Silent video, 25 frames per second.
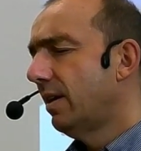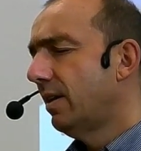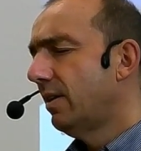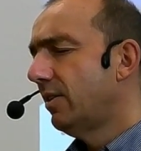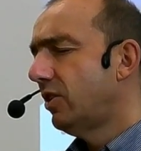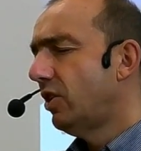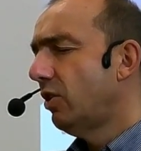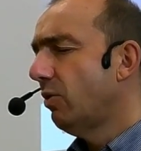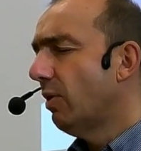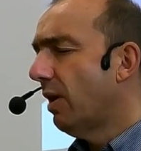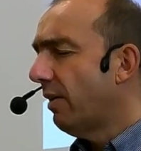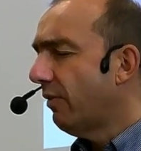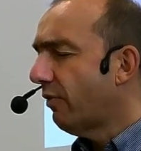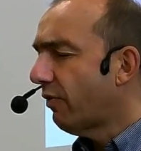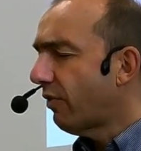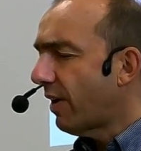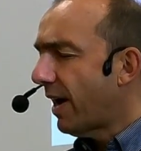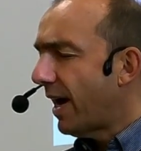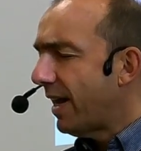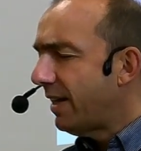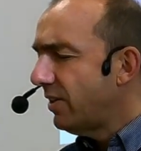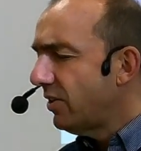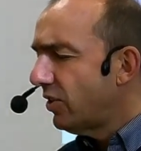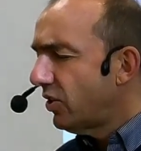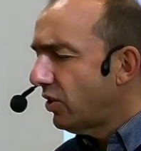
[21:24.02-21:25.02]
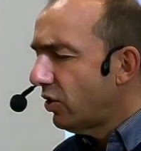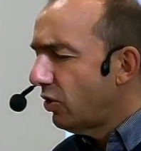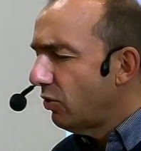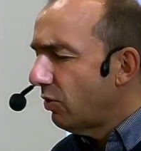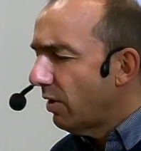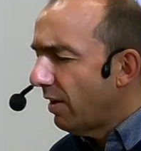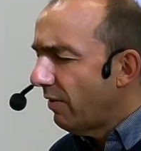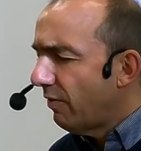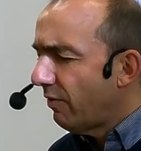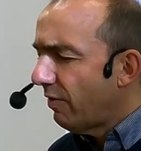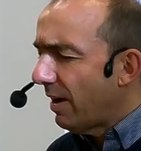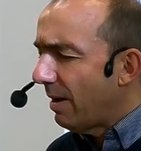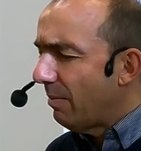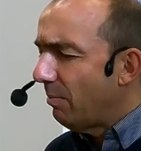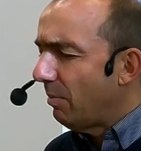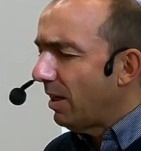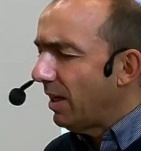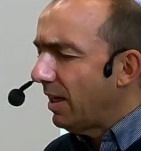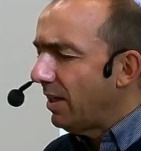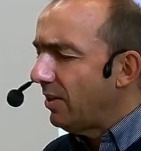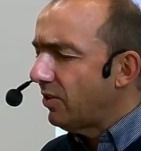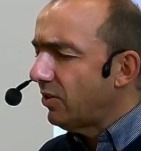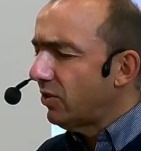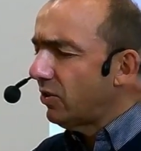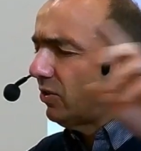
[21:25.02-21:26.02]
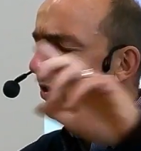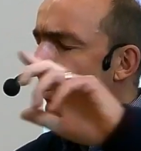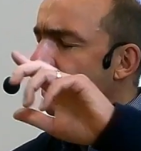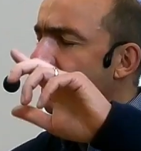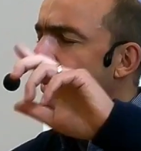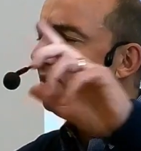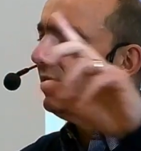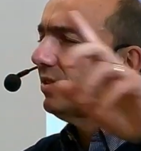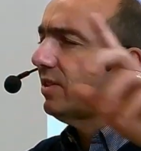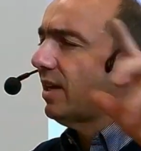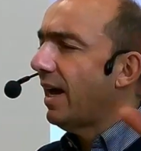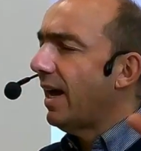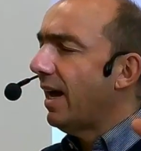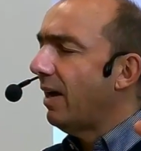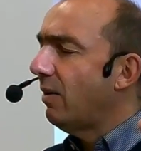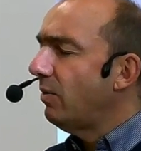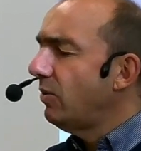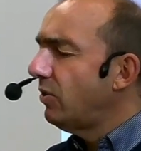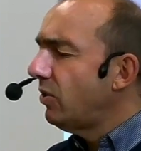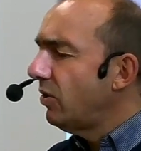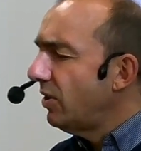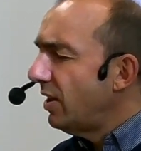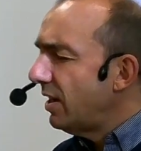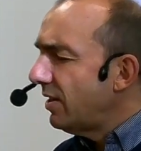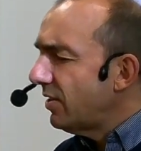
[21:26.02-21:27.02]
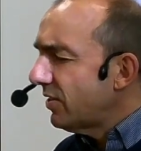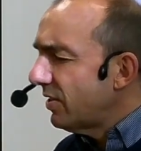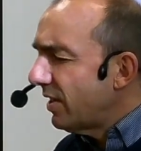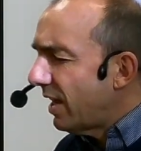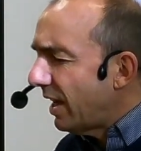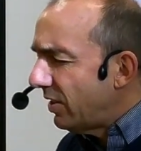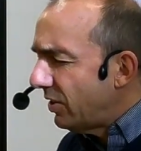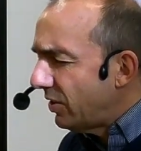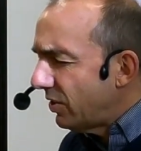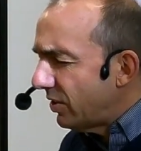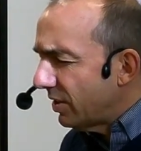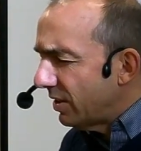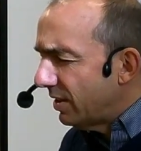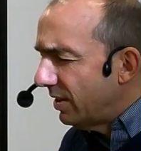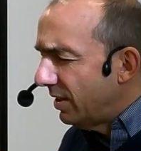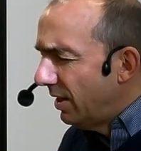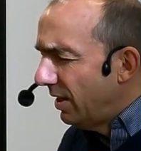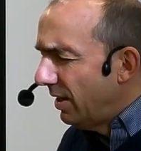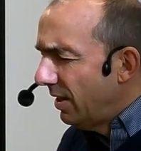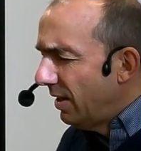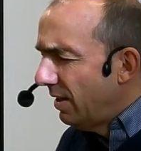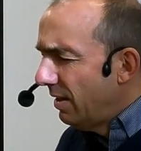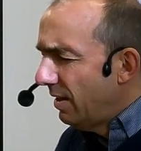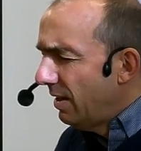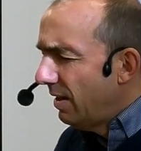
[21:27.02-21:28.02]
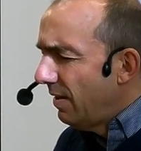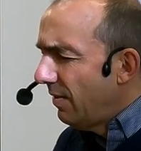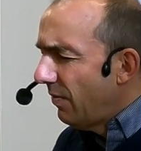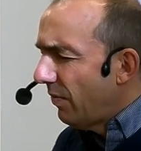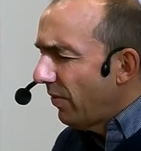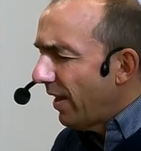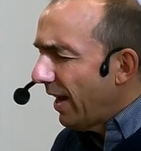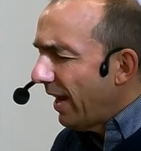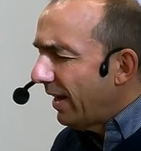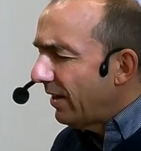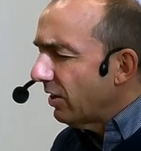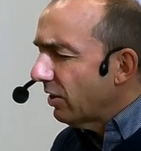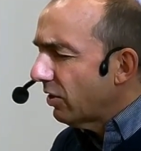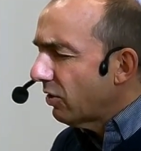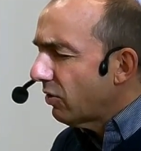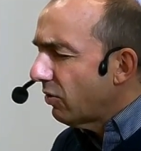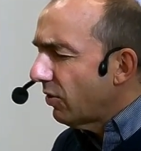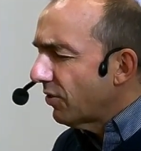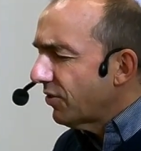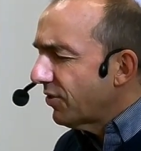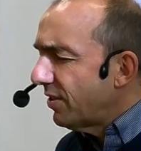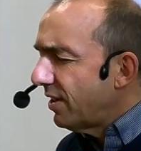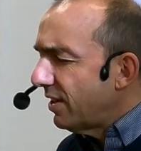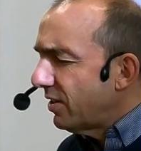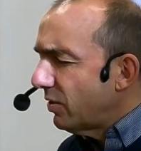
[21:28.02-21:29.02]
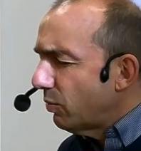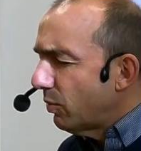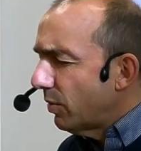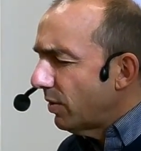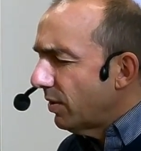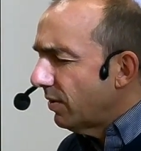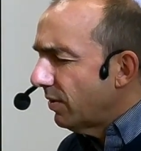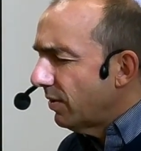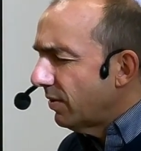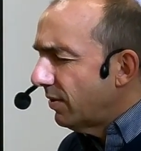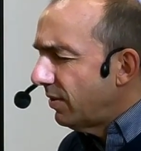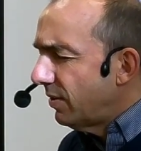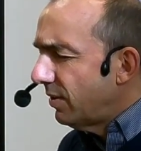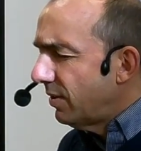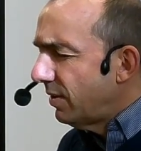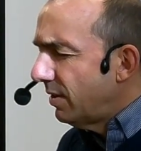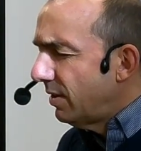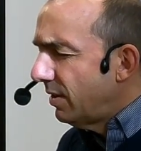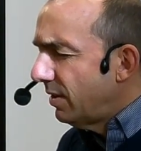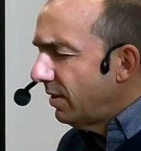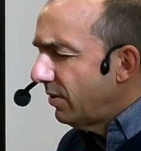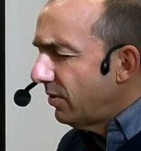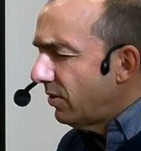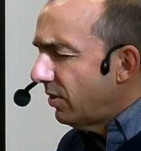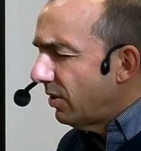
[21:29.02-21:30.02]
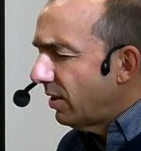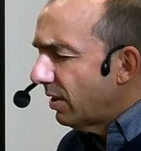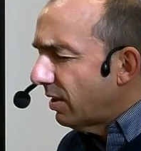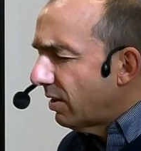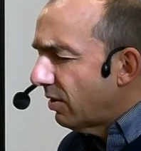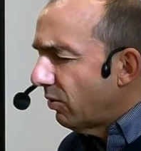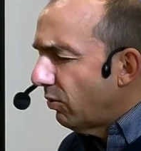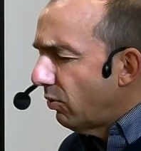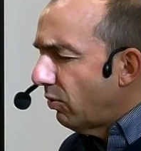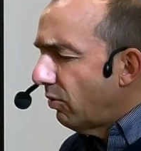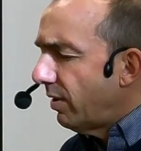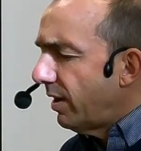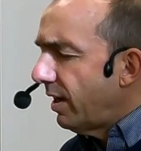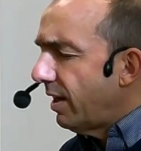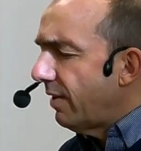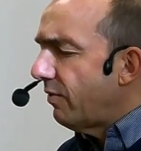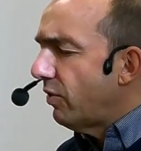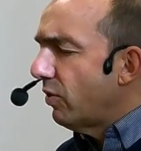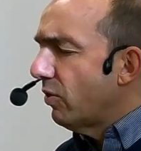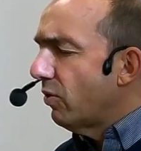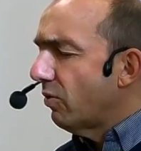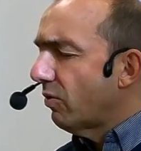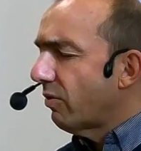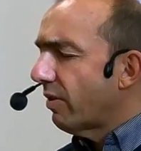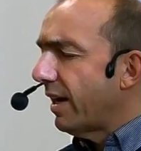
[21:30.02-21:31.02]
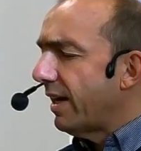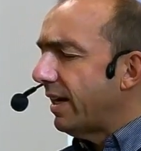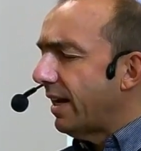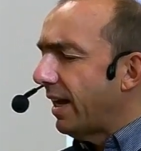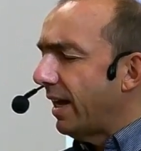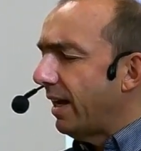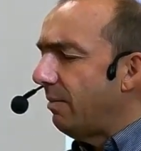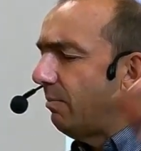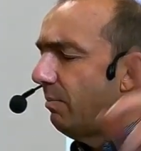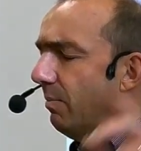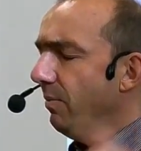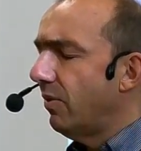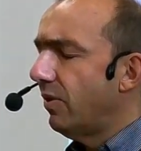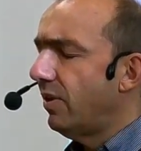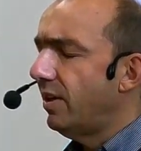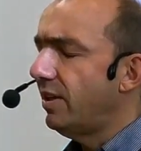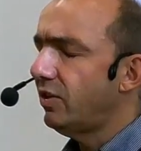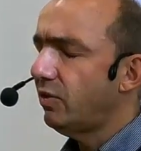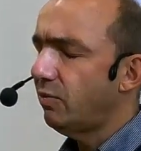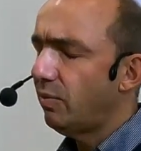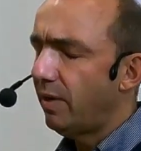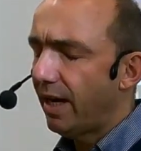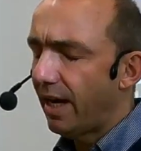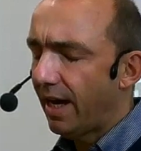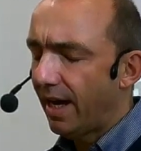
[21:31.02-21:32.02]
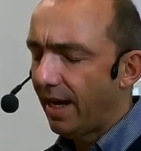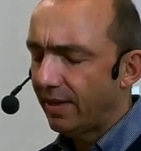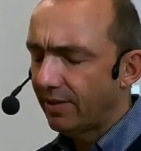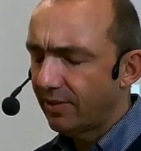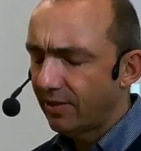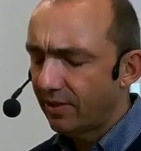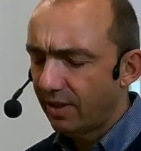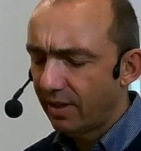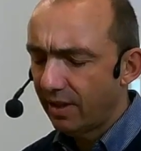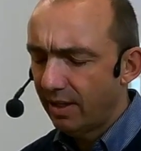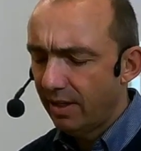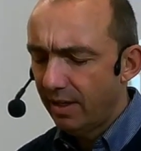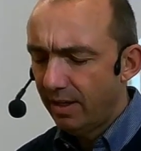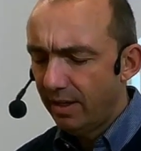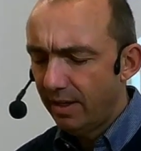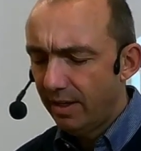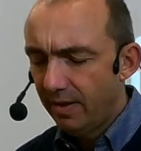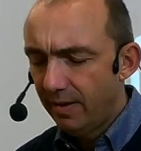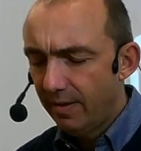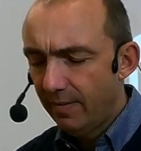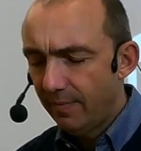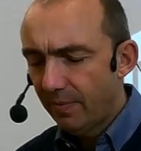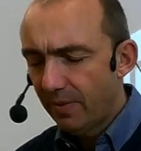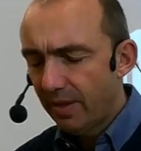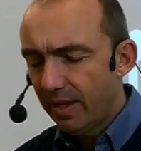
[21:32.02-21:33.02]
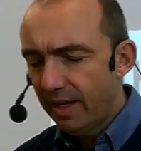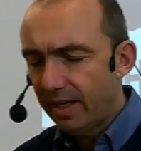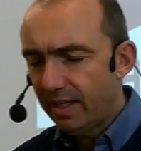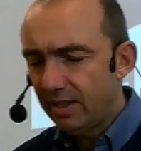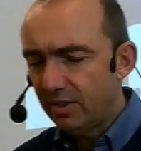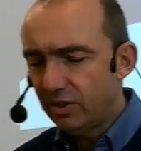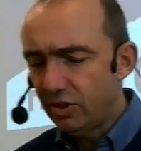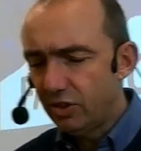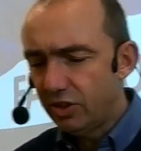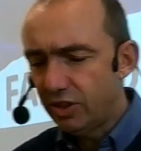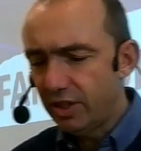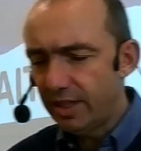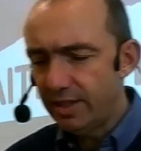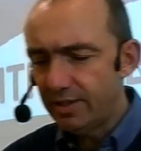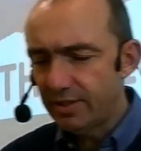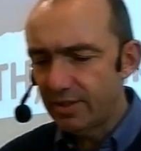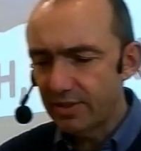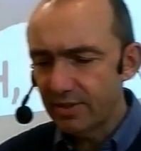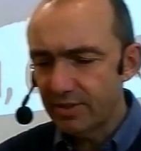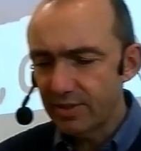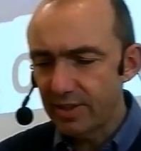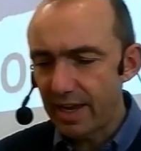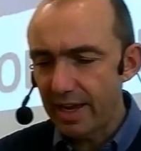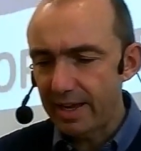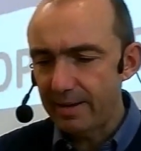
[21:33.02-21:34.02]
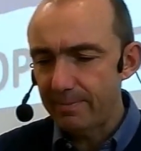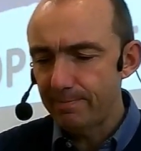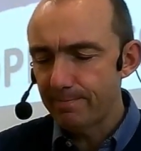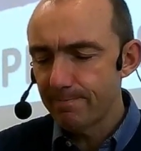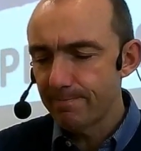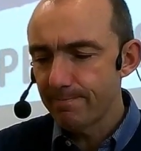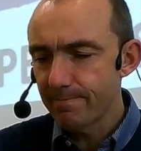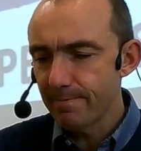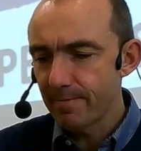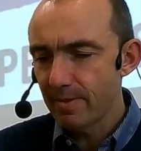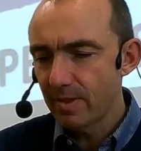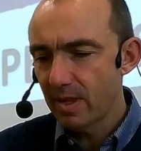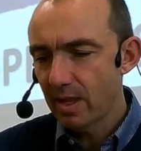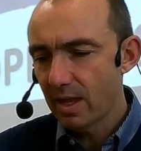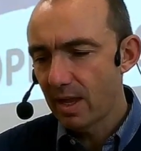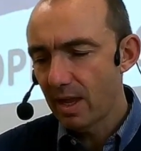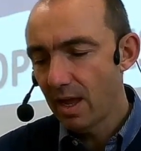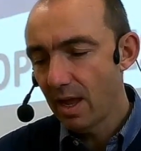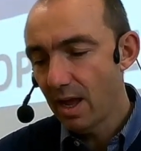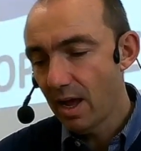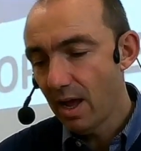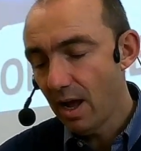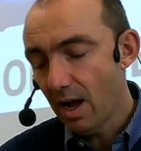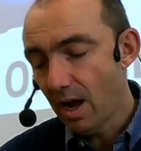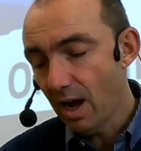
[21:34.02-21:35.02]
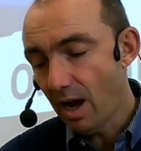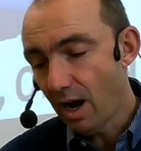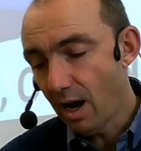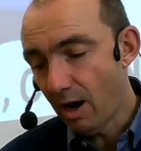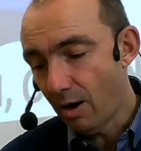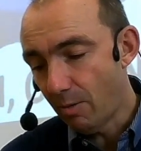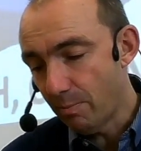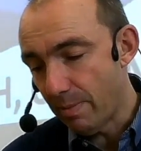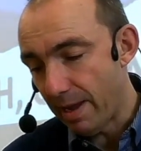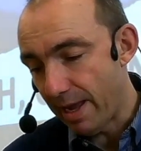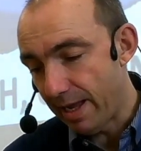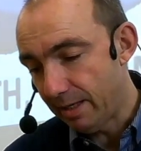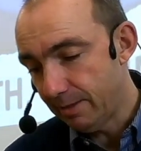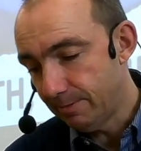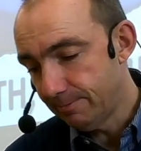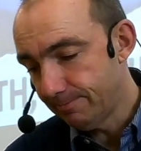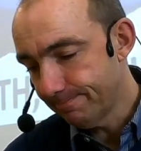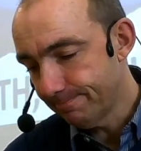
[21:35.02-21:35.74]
to our friends, to our families, to this town, to this nation, and across this world, to the glory of your great name. This we ask in Jesus' name. Amen.